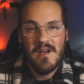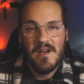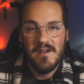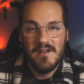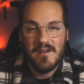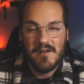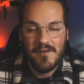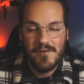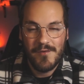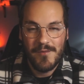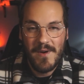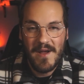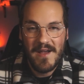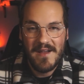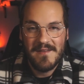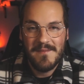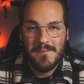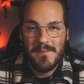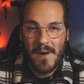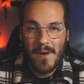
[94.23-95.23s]
a
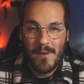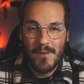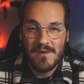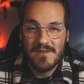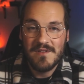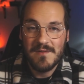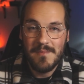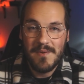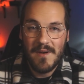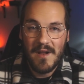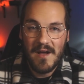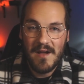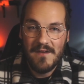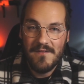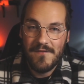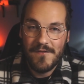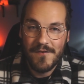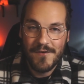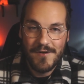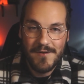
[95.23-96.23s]
correct power supply for